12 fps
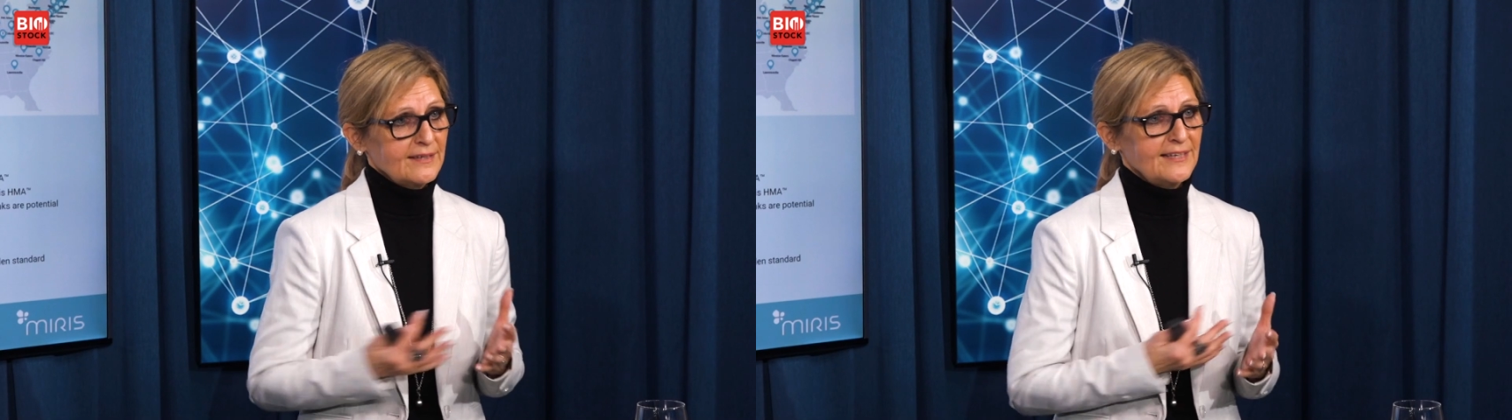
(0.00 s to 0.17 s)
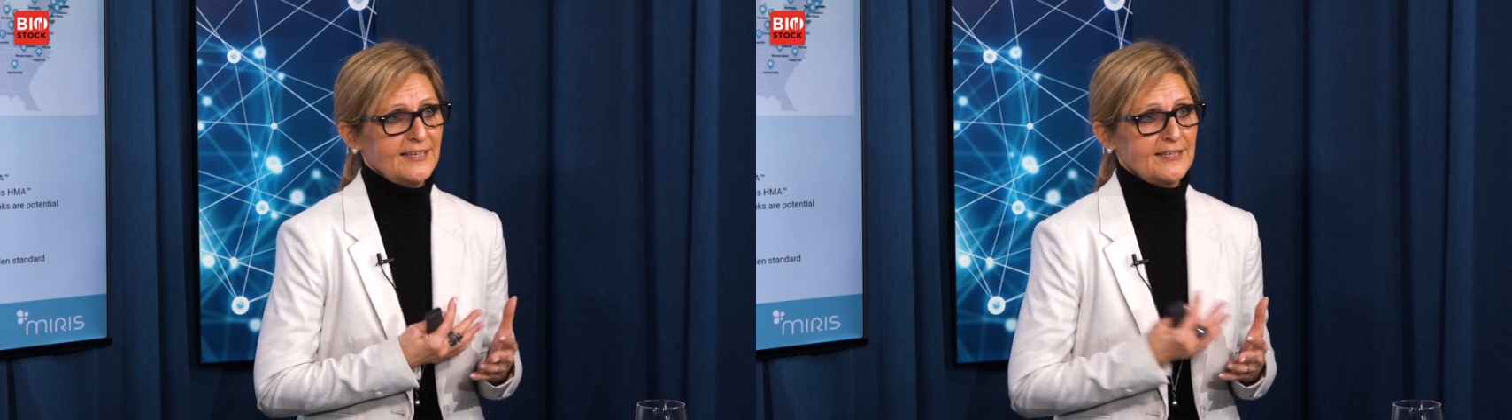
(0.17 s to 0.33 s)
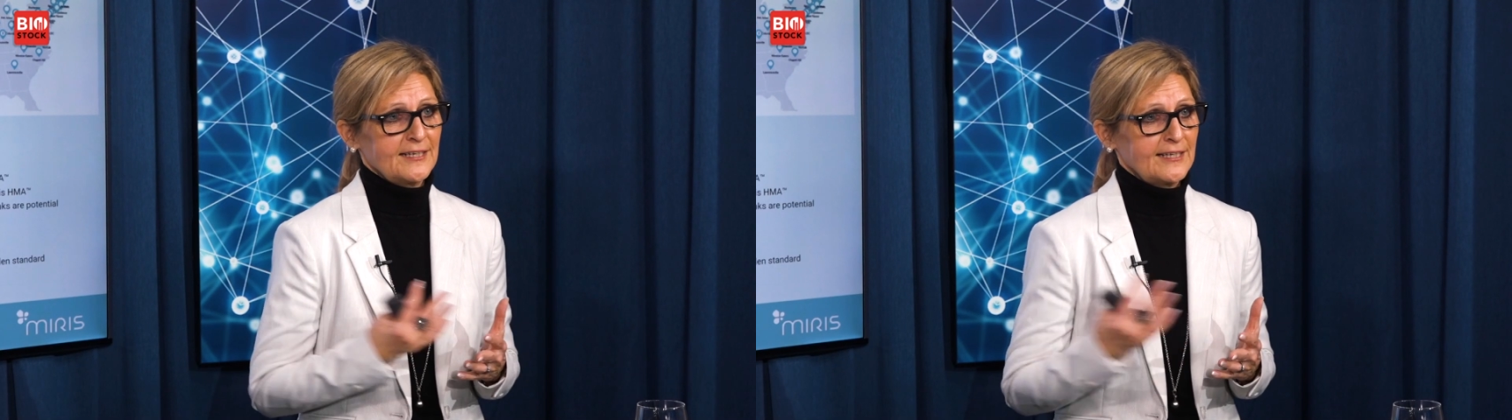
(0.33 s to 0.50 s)

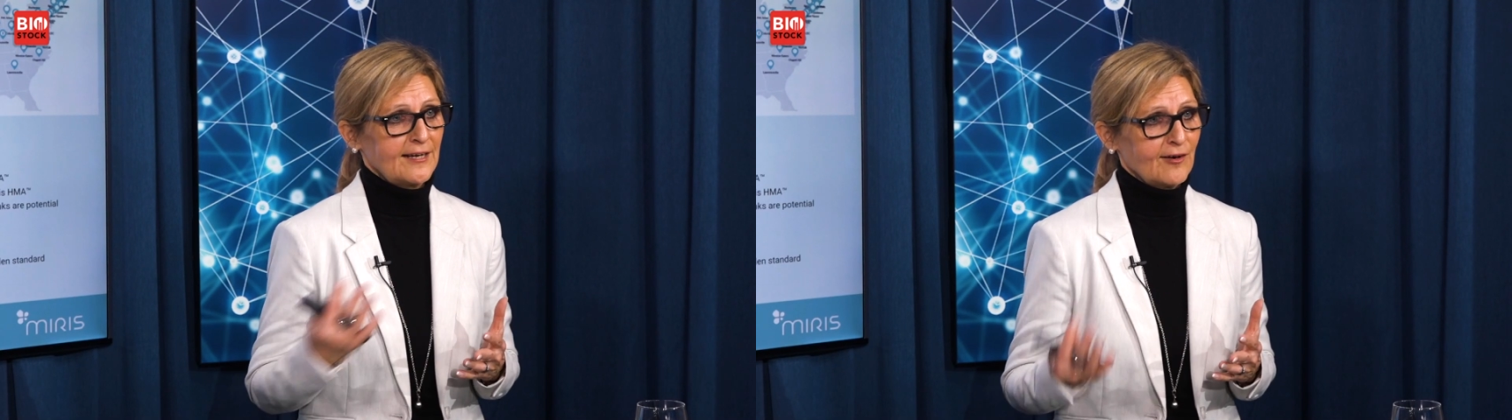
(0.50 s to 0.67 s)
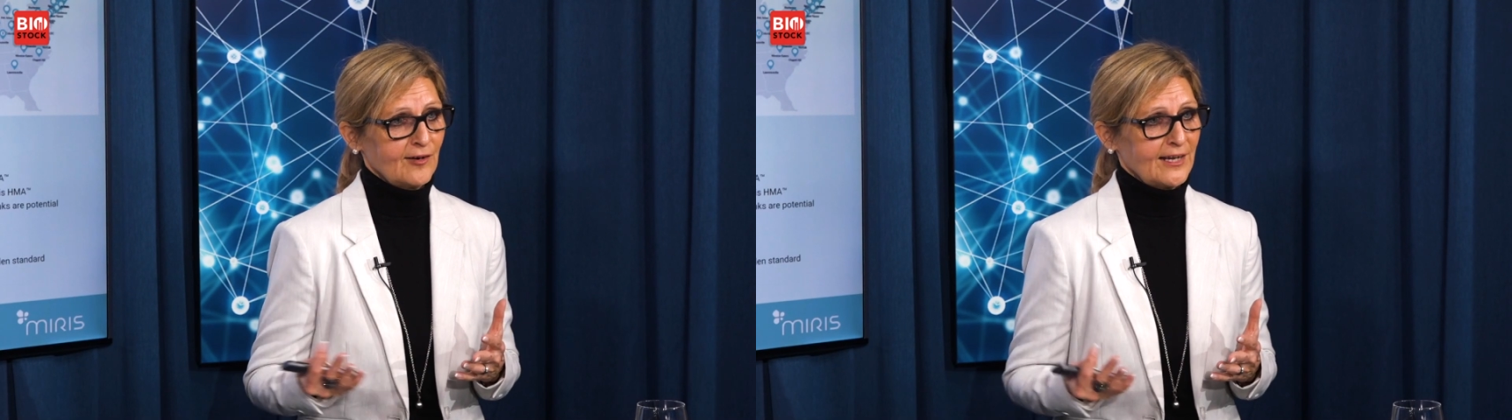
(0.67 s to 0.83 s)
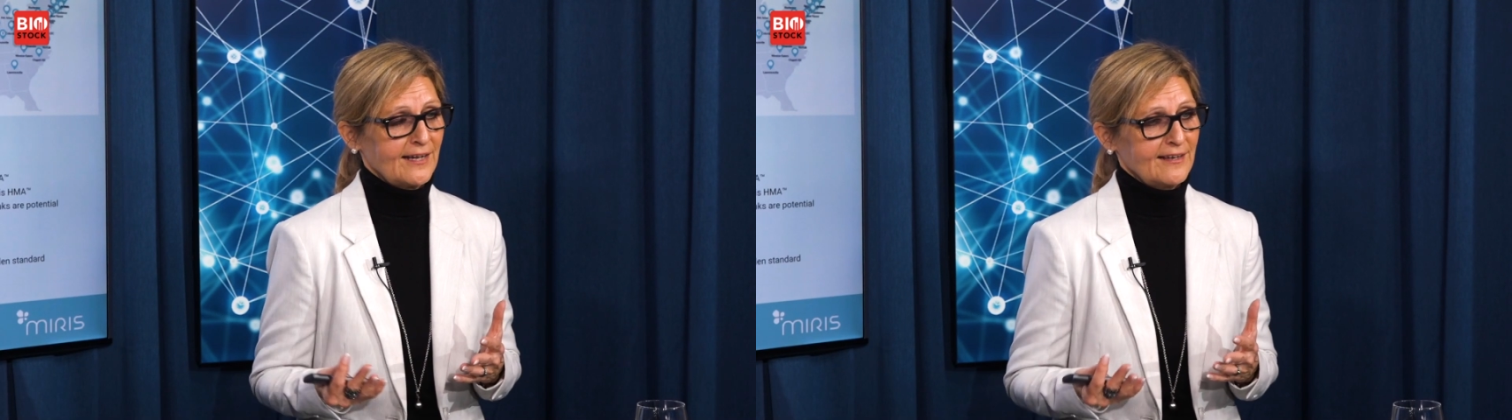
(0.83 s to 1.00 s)
in an
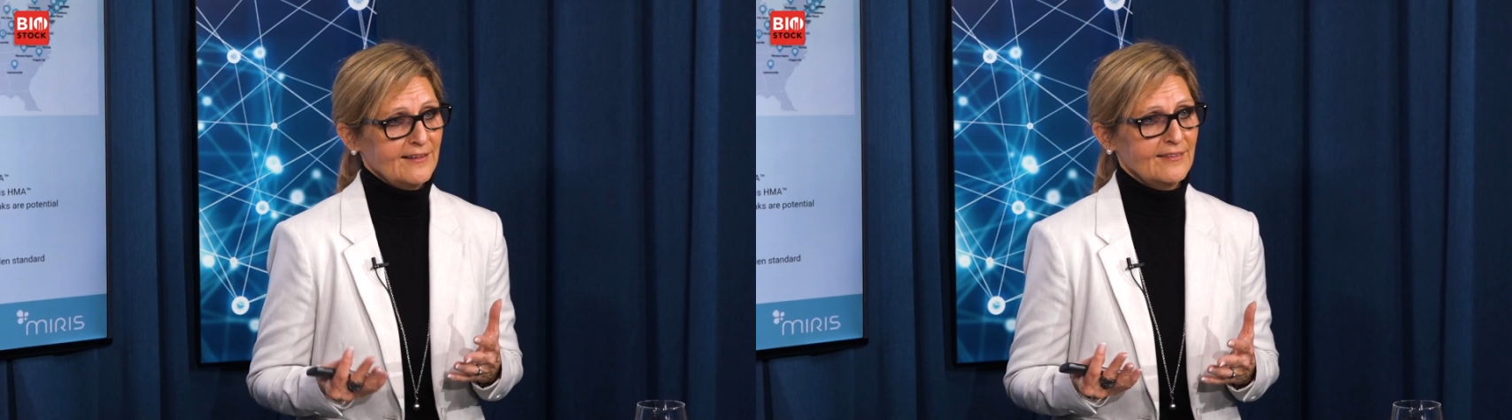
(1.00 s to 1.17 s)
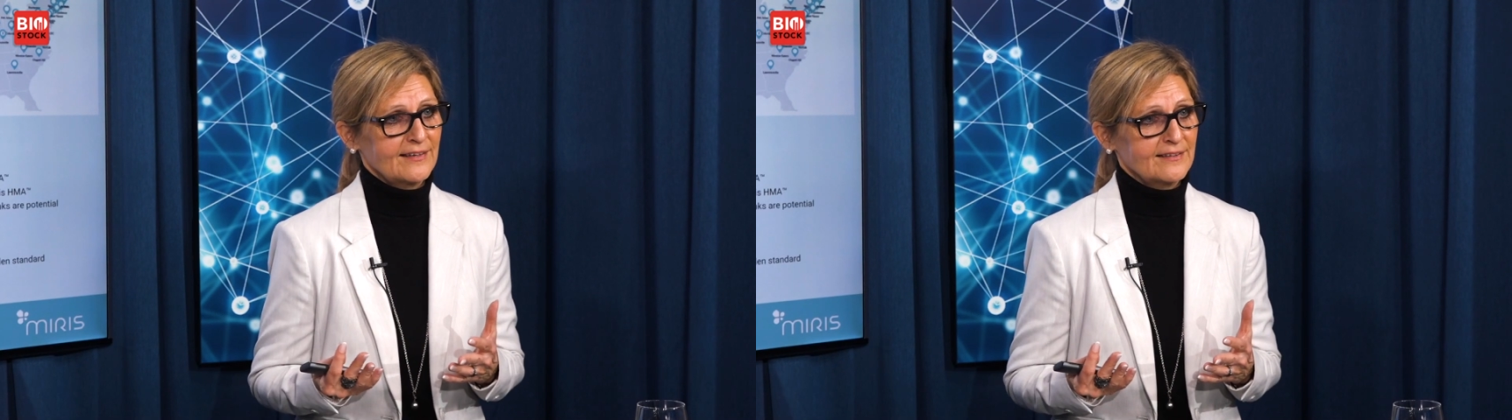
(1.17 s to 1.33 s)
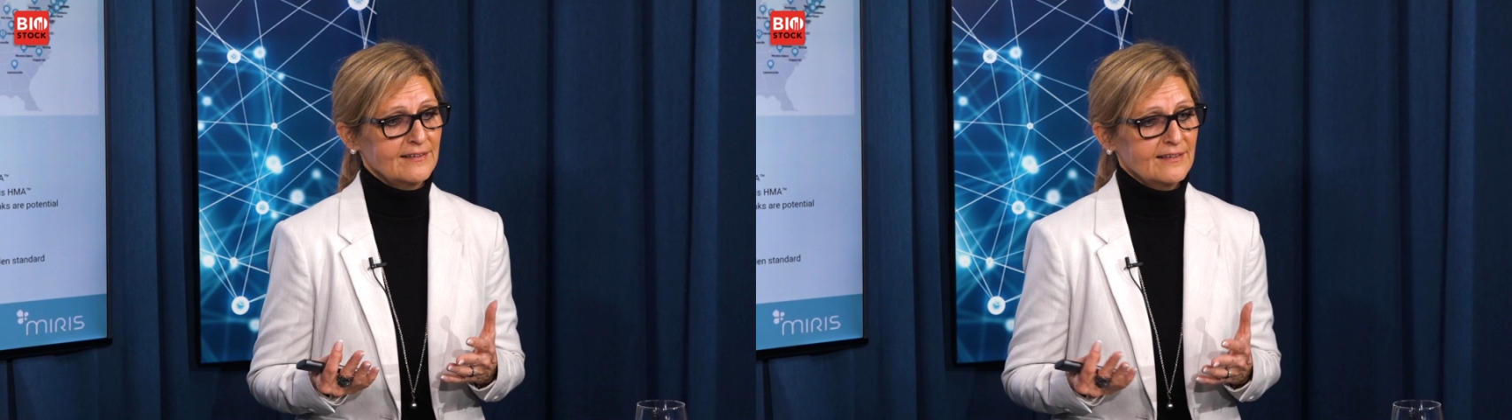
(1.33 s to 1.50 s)
area
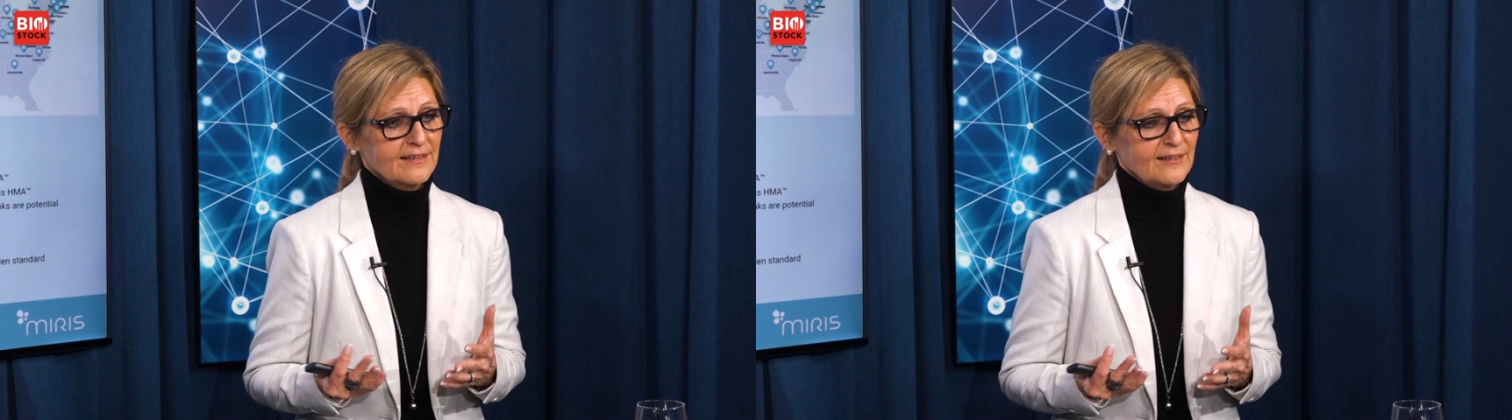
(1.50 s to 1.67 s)
that